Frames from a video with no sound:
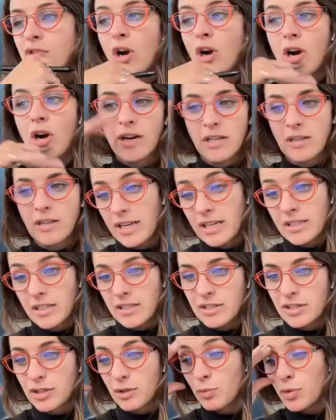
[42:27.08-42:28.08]
gone and like
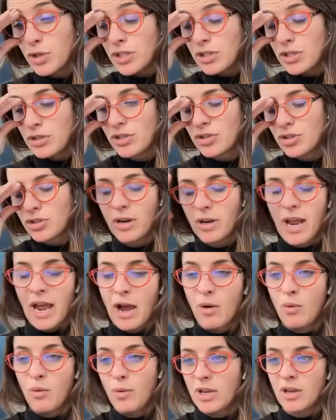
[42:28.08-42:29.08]
done some research on
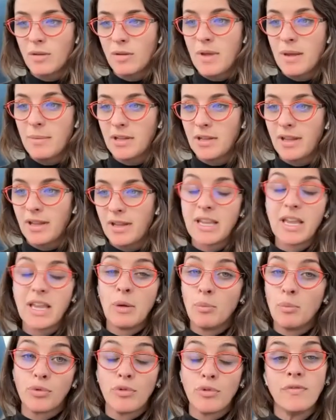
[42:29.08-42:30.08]
how we could maybe like
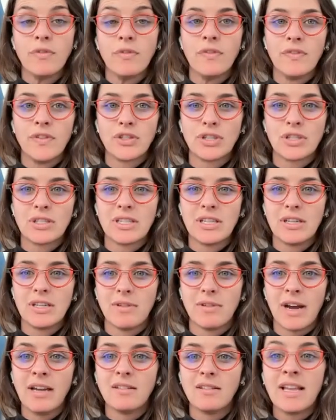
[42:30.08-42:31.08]
improve
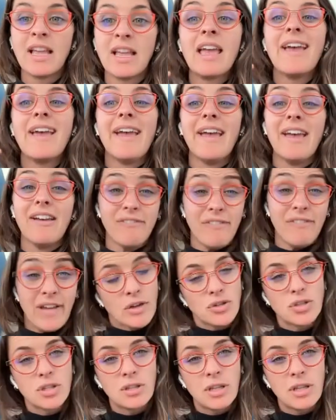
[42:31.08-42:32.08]
efficiency, right? Like
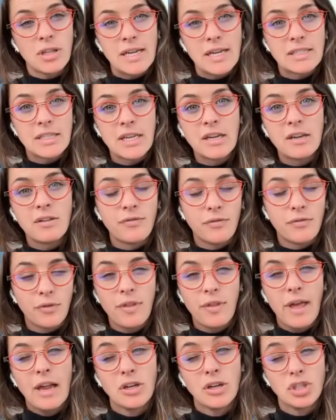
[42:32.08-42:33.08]
evangelizing
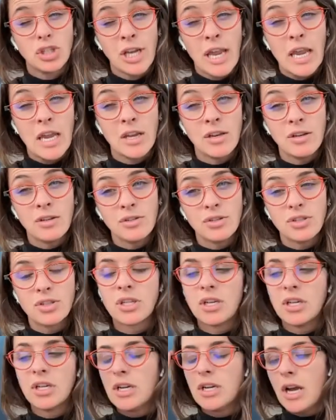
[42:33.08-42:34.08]
for that
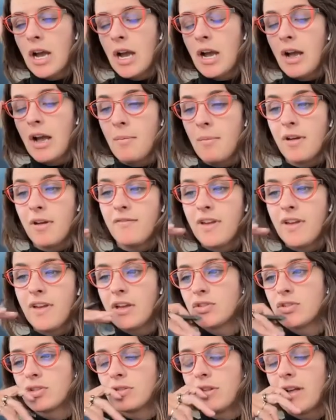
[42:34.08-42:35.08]
change, um,
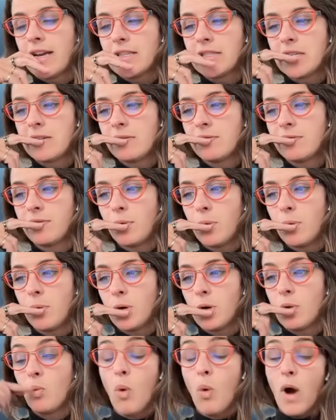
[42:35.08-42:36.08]
evangelizing
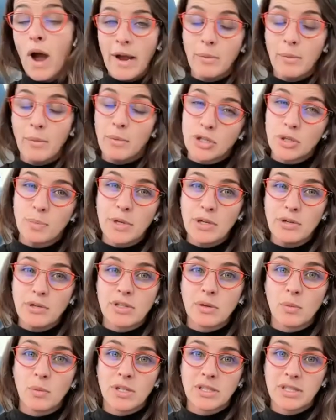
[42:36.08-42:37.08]
for why we should be
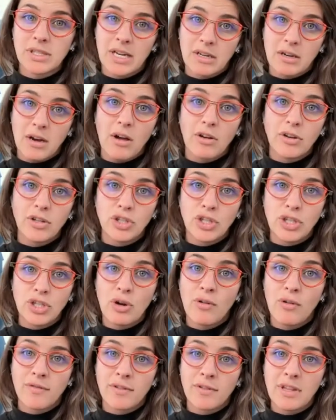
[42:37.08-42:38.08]
using one
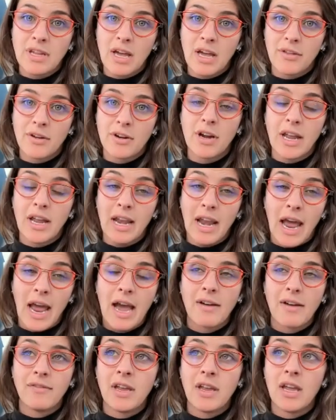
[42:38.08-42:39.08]
technology over the other, and
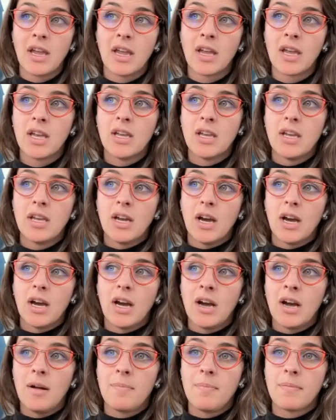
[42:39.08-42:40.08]
having,
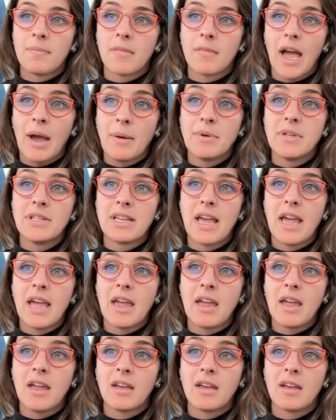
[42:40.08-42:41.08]
um, I would
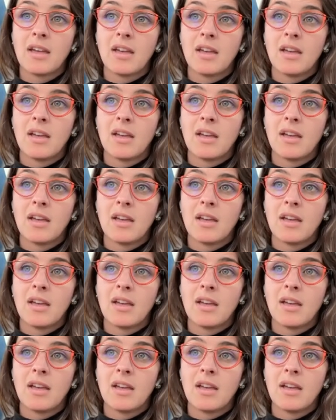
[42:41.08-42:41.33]
say,